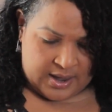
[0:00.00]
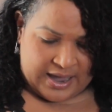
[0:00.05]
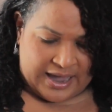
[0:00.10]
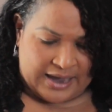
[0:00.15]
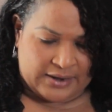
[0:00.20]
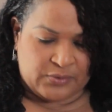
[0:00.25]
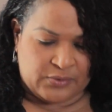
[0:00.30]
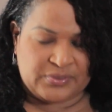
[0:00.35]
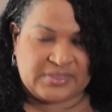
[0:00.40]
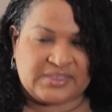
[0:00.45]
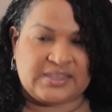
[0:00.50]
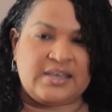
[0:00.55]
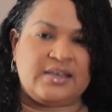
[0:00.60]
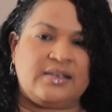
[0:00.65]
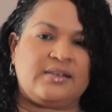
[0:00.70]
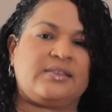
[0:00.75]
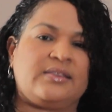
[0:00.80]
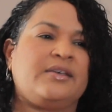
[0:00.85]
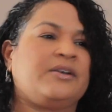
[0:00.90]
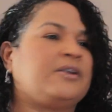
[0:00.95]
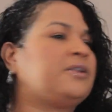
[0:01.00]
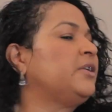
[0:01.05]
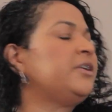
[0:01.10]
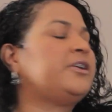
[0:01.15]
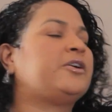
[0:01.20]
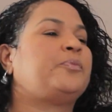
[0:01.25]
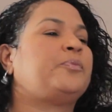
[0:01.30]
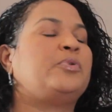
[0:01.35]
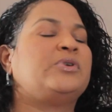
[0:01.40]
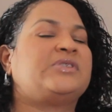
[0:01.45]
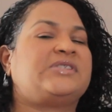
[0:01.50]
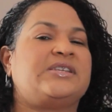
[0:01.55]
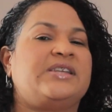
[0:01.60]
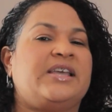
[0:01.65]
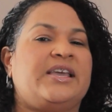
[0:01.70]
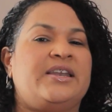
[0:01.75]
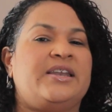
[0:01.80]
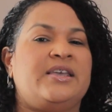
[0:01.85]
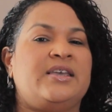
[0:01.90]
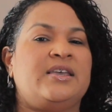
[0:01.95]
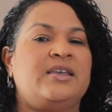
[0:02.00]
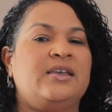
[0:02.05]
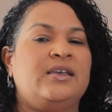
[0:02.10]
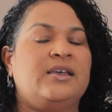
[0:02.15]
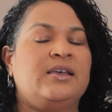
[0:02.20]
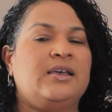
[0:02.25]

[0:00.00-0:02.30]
I don't think they're putting any